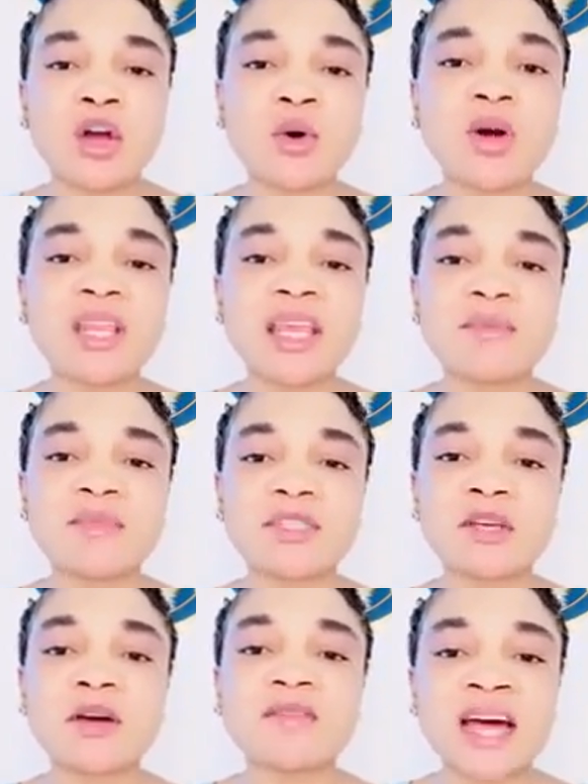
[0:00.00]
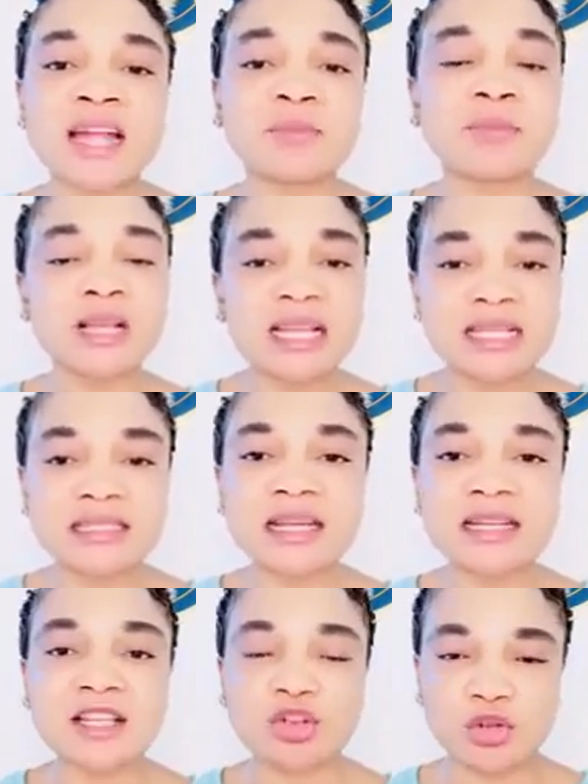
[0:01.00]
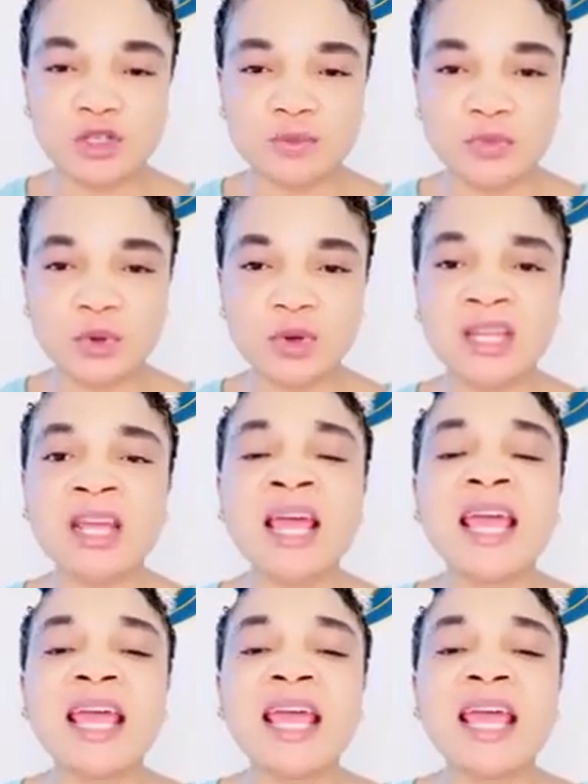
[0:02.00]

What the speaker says: God himself had placed that in your spirit.